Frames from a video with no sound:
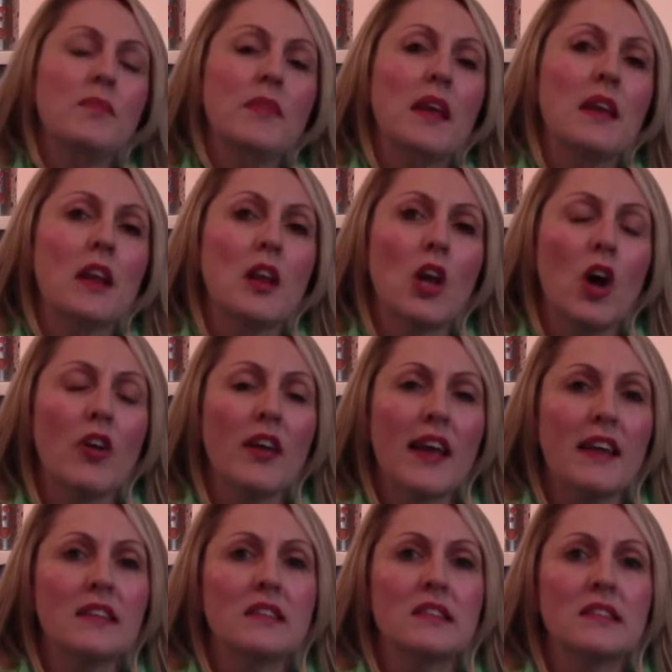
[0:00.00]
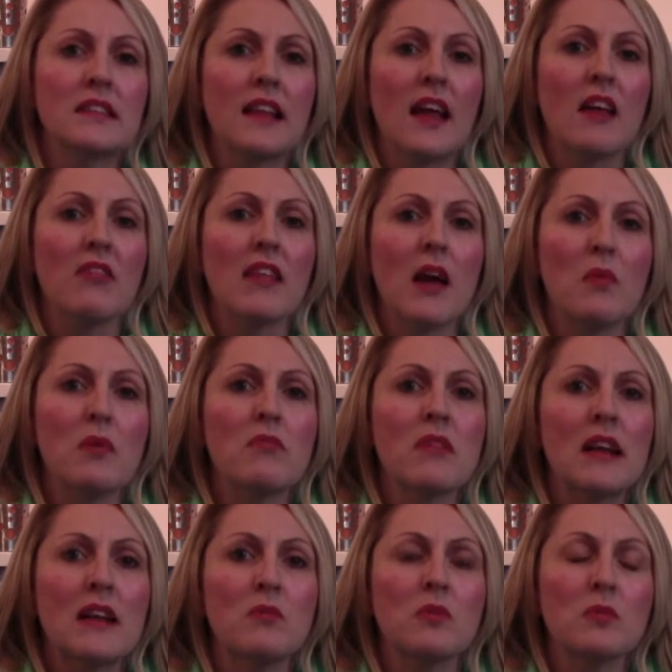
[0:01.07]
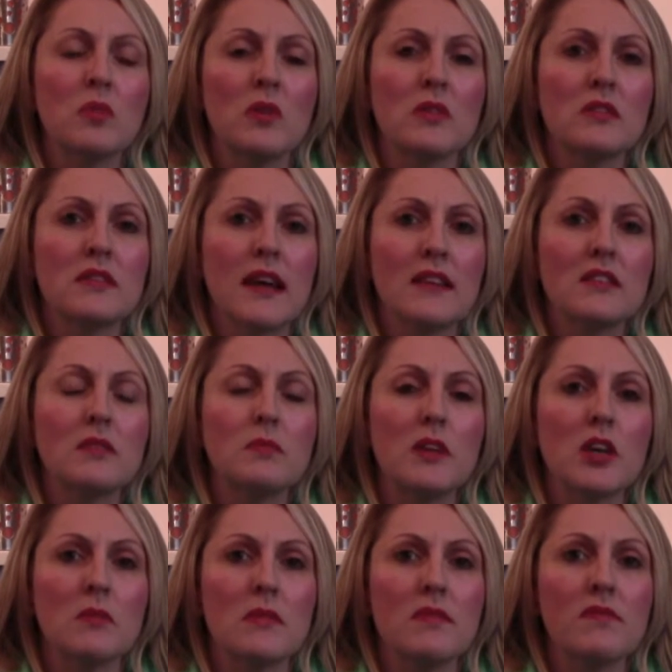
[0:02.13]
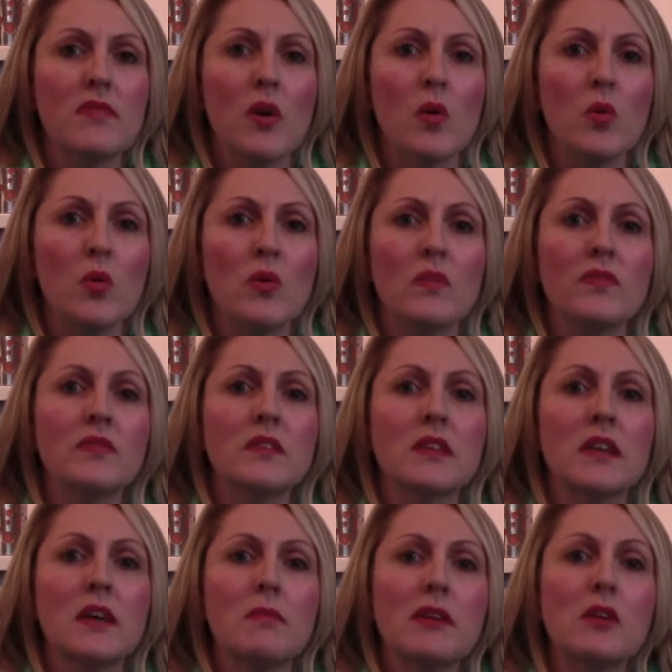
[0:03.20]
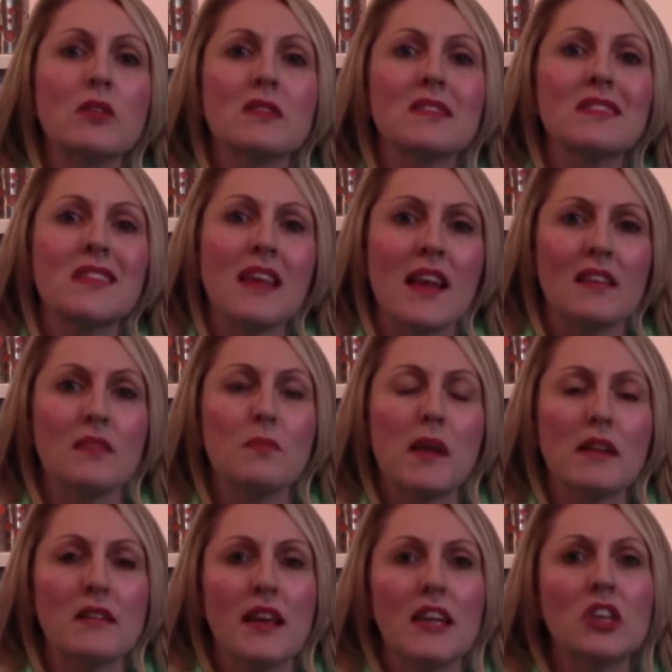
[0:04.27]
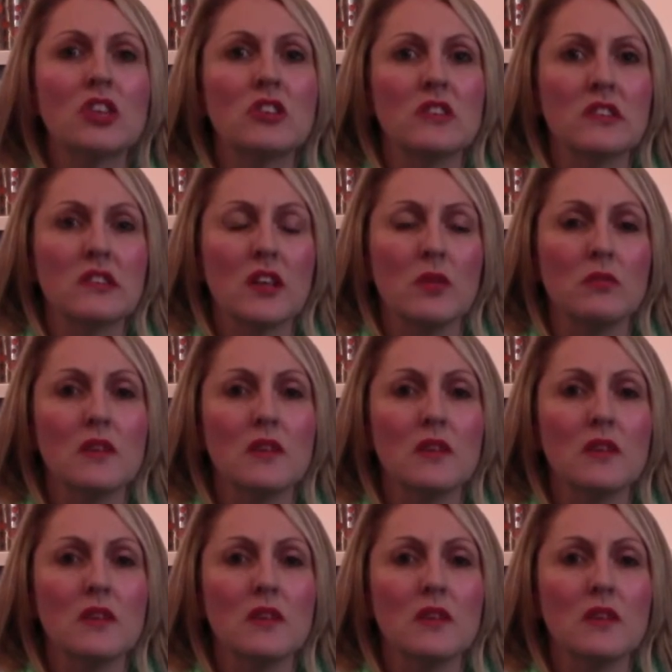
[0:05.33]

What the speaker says: In a lot of cases like that, we really would want dad to become involved because the expectations are so